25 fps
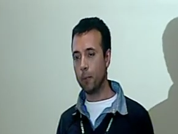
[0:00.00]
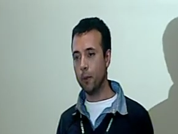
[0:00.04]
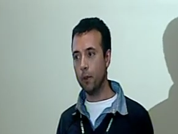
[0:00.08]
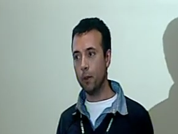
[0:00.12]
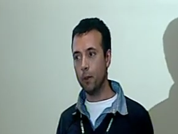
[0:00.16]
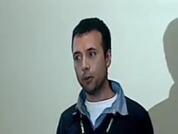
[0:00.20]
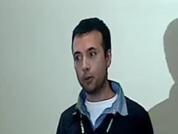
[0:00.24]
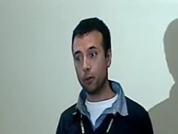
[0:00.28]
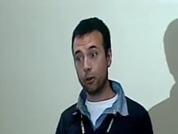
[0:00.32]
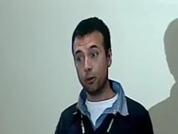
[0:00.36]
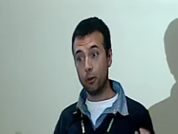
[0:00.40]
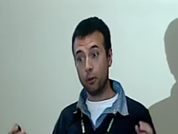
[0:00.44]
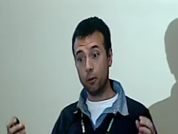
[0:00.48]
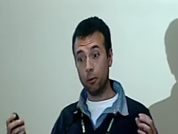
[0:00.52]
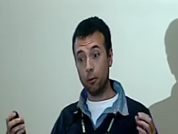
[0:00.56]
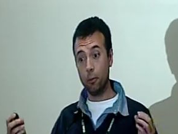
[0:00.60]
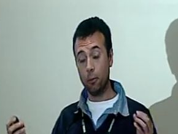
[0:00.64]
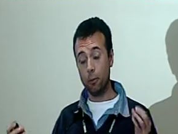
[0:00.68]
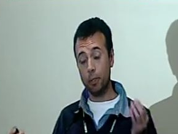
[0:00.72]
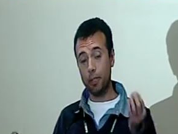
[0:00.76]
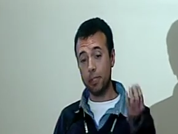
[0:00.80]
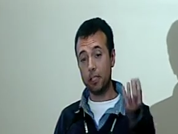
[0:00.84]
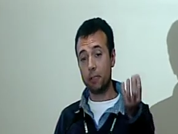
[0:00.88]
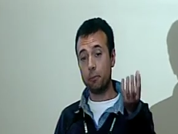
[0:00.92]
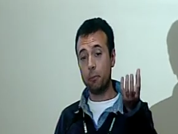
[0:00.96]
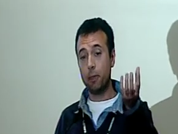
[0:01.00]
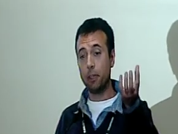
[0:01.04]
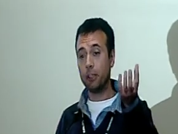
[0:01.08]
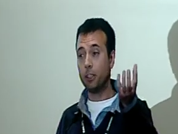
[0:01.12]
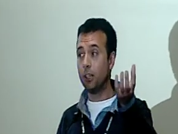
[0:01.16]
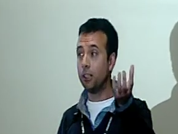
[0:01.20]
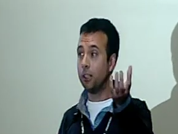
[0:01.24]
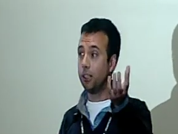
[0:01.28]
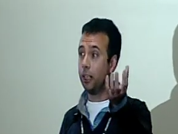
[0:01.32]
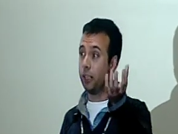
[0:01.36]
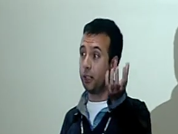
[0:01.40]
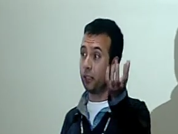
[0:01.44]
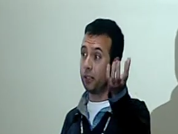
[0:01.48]
So with the spectra
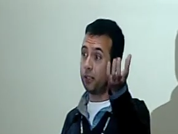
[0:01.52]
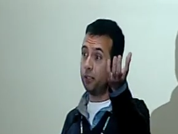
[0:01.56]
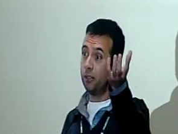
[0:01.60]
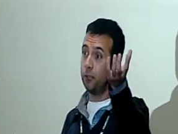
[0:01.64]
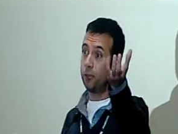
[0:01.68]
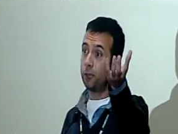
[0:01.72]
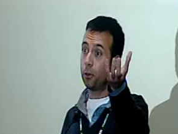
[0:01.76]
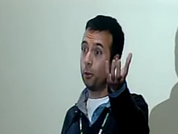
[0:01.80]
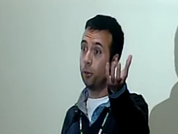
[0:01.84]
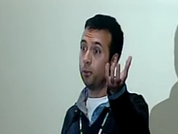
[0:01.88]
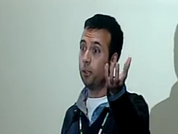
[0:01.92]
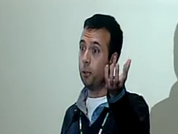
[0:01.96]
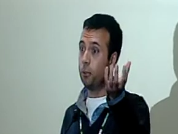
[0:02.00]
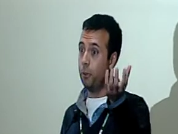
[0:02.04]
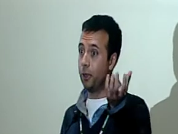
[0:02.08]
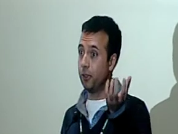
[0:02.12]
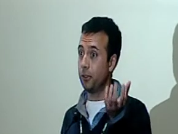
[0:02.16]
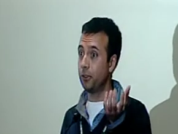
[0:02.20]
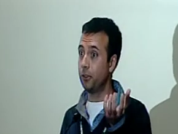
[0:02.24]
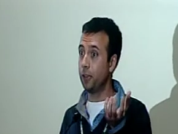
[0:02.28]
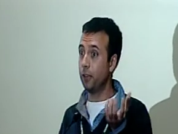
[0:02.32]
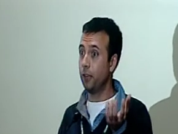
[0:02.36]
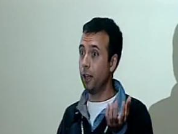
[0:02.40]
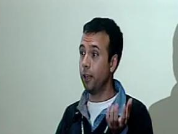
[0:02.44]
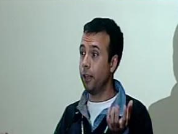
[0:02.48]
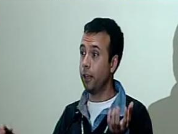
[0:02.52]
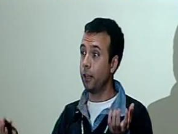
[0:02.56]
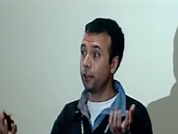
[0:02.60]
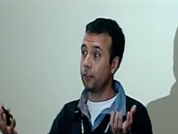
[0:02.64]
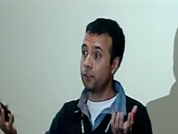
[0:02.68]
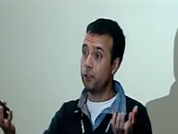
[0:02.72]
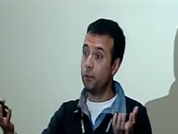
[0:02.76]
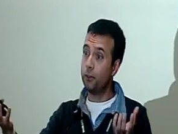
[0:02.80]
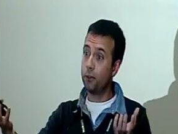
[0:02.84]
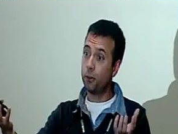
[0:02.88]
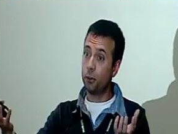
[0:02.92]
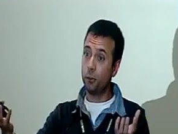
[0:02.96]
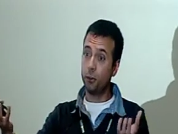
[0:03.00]
that I received from the master and I
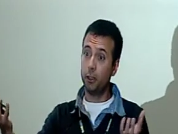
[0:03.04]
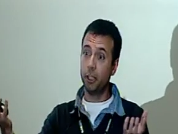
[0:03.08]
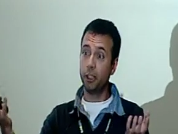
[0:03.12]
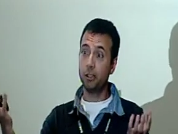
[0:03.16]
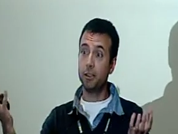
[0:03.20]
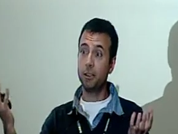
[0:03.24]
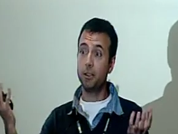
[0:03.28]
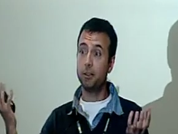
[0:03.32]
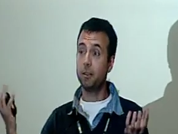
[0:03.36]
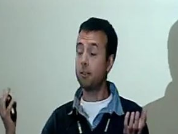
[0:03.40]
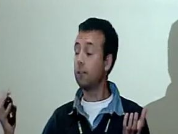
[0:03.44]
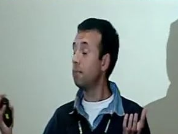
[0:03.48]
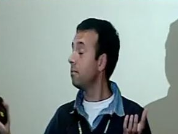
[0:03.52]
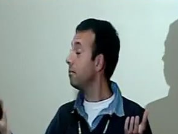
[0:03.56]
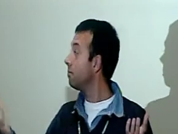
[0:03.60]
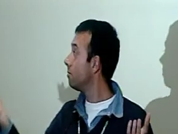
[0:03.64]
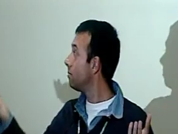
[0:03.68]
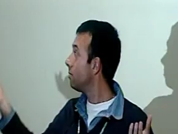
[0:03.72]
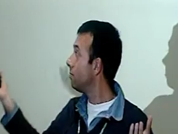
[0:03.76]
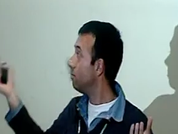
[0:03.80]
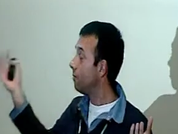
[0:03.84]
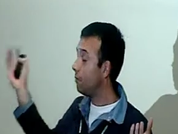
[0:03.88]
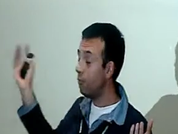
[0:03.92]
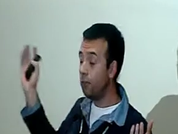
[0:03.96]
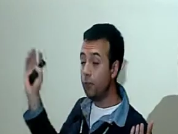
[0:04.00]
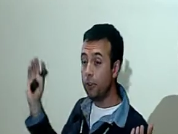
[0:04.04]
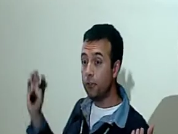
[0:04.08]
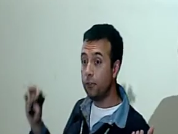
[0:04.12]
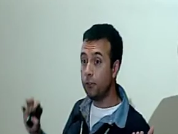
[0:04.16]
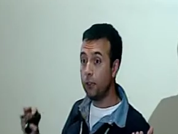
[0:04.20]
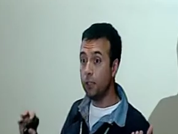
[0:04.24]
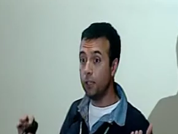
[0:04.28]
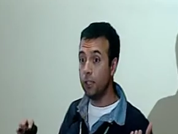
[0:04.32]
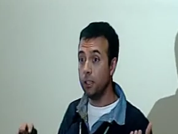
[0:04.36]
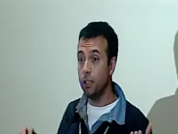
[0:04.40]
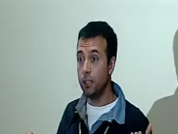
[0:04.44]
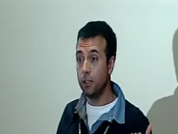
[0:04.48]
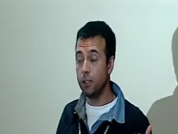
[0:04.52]
received from the
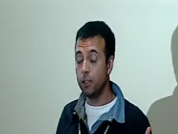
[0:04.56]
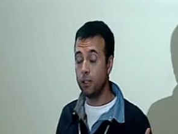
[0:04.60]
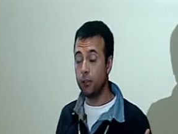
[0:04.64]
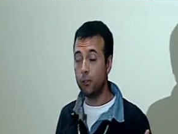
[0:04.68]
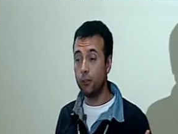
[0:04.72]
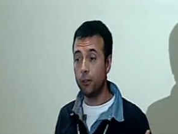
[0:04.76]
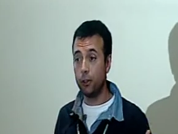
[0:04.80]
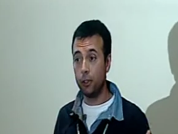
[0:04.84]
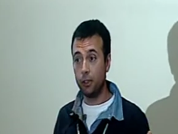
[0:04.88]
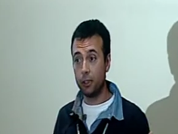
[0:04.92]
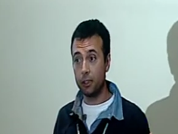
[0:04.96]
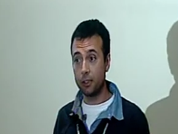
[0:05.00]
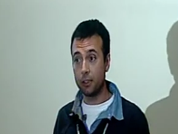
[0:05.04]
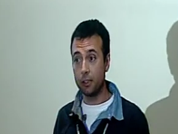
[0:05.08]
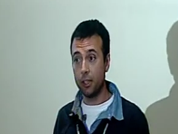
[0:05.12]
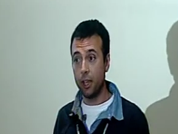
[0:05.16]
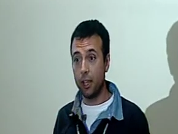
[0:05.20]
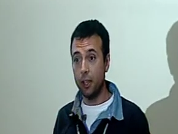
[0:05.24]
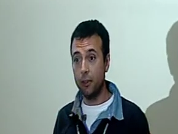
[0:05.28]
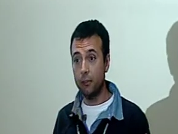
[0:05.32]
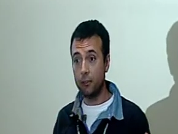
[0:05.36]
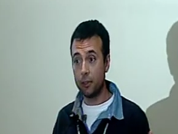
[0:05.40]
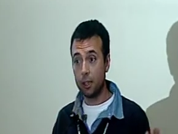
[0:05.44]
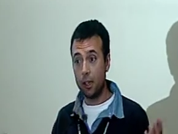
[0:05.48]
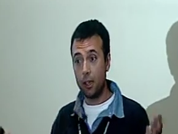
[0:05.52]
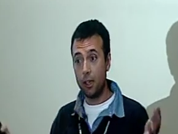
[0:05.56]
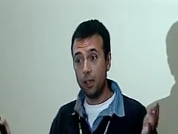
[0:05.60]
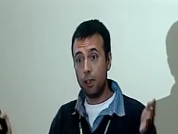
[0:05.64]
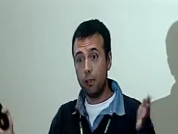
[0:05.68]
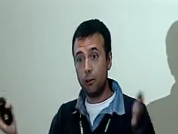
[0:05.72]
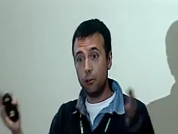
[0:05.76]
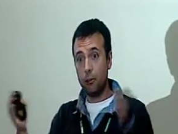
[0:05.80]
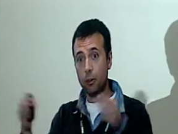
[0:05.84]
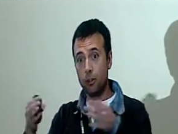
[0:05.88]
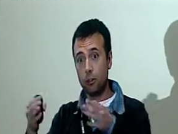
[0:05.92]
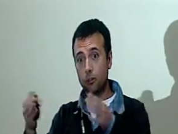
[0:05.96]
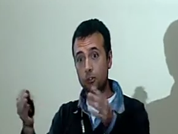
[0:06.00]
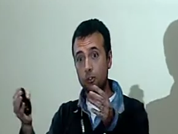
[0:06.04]
50 different slaves,
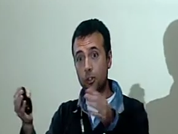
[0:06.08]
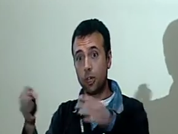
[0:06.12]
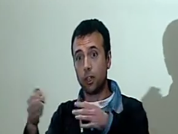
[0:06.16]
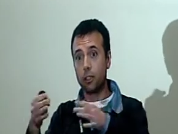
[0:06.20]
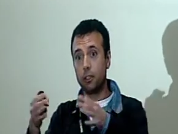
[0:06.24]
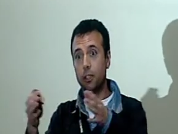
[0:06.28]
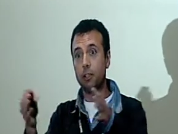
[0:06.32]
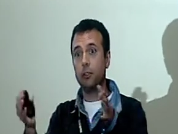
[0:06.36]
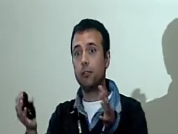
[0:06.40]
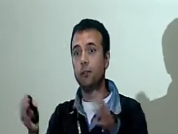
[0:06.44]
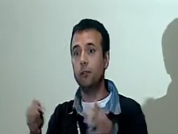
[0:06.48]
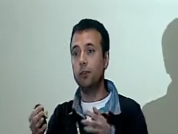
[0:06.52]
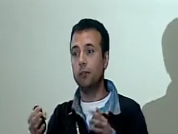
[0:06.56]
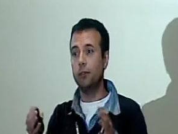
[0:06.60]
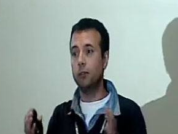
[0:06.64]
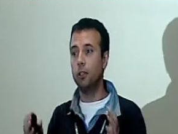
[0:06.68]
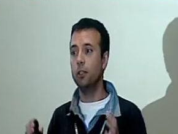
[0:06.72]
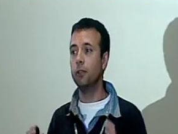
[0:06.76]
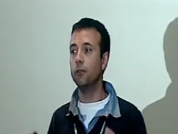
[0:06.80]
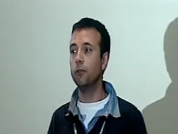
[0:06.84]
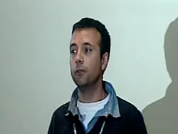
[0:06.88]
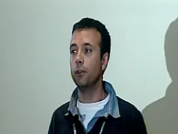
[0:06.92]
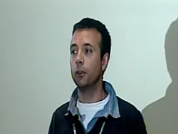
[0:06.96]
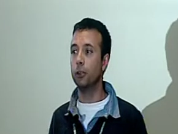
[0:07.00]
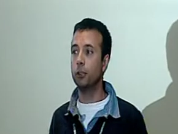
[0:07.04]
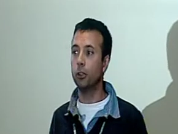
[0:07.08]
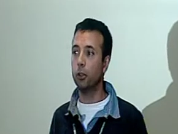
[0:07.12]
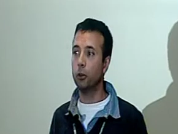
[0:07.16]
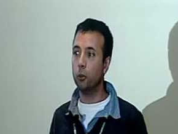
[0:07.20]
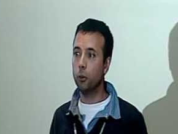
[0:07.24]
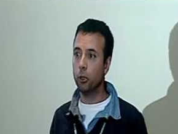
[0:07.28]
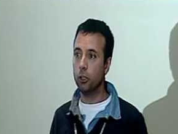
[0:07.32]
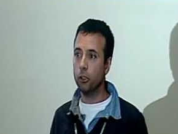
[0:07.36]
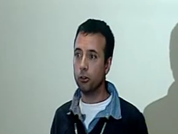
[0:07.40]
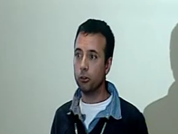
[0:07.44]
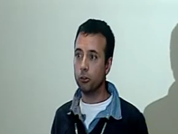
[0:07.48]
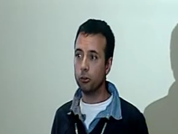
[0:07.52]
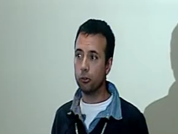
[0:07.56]
we constructed 50 different
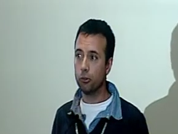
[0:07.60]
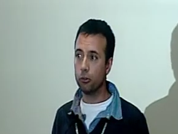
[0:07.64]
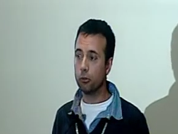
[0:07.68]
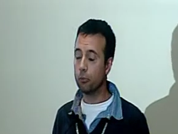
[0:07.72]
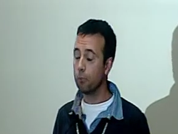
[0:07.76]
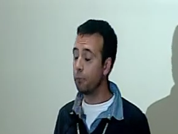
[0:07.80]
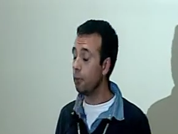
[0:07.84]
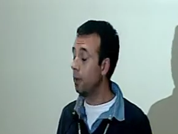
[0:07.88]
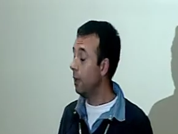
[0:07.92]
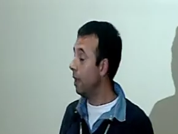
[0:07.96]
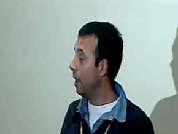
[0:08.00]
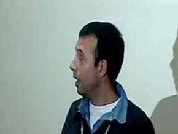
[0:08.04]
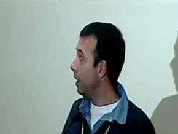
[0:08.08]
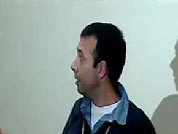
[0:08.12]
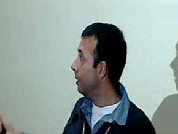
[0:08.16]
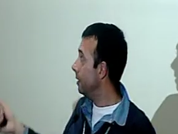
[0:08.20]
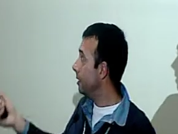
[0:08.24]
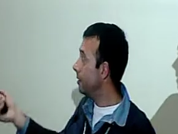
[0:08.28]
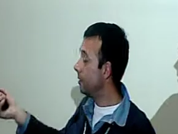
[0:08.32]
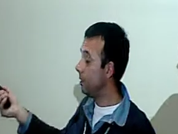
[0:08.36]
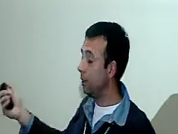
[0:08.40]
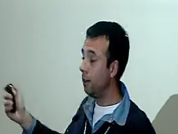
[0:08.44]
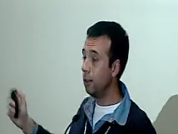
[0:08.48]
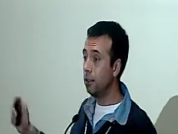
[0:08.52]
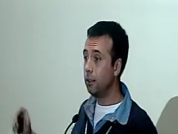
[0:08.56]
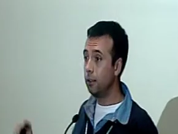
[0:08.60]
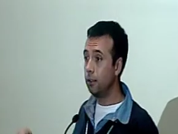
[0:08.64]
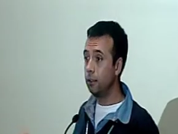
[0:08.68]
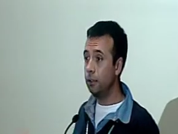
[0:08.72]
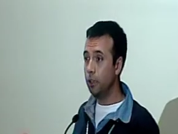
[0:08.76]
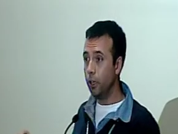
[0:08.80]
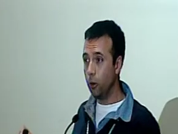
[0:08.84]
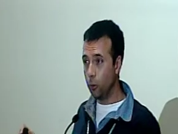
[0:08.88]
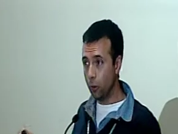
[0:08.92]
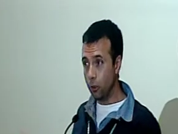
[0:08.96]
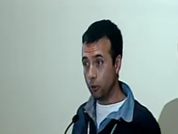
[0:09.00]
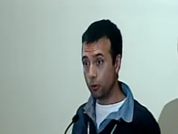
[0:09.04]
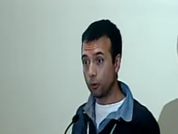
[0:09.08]
equations. And these are the
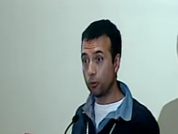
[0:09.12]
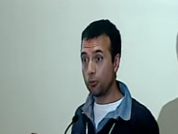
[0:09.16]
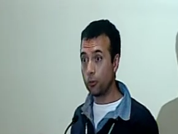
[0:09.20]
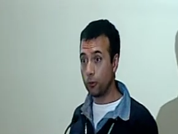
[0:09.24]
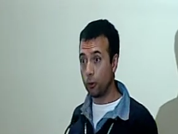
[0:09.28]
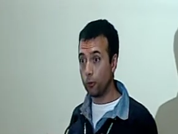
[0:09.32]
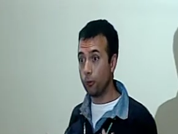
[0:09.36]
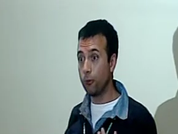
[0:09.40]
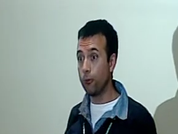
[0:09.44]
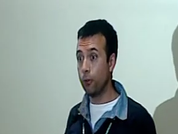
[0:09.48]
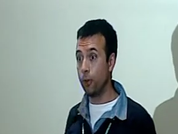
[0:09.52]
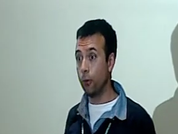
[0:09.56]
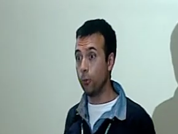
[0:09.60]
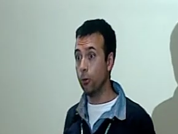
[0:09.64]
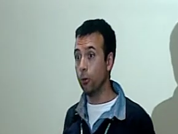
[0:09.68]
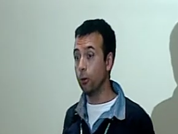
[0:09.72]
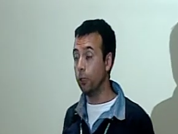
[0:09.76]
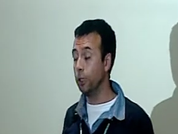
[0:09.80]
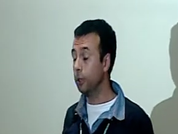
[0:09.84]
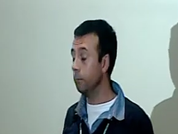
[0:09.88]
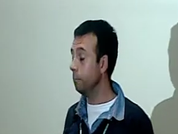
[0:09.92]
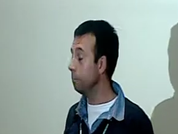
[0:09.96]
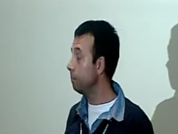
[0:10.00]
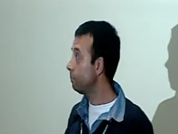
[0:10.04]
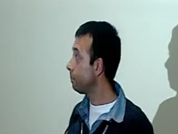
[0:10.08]
equations for February.